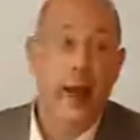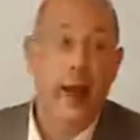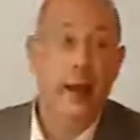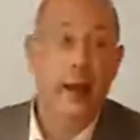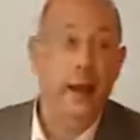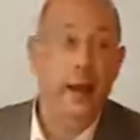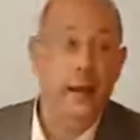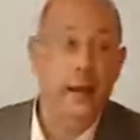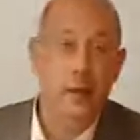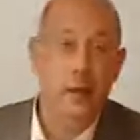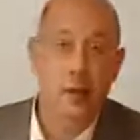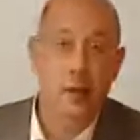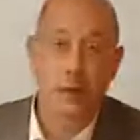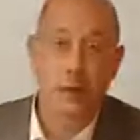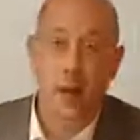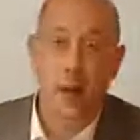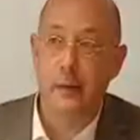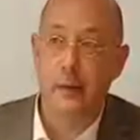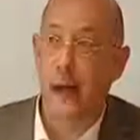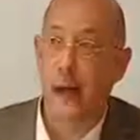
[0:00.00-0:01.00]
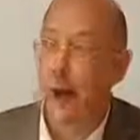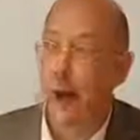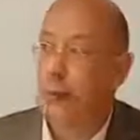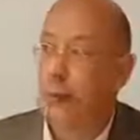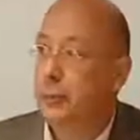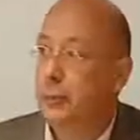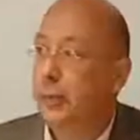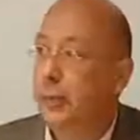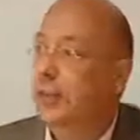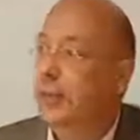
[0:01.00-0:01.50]
and it is about how
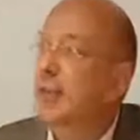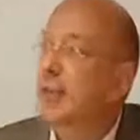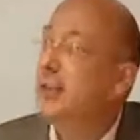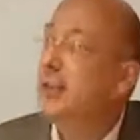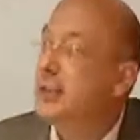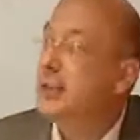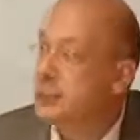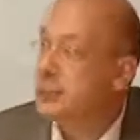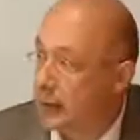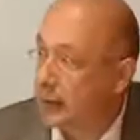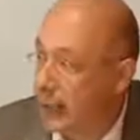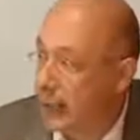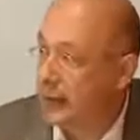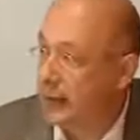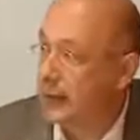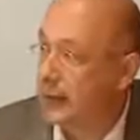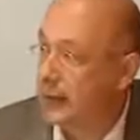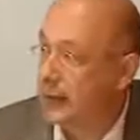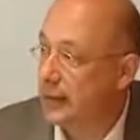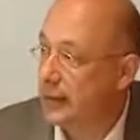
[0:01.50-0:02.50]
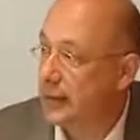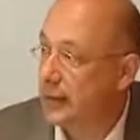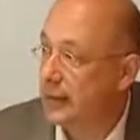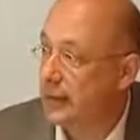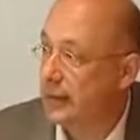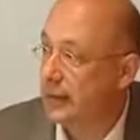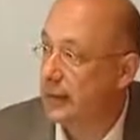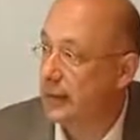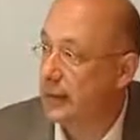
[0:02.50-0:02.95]
to put things in practice.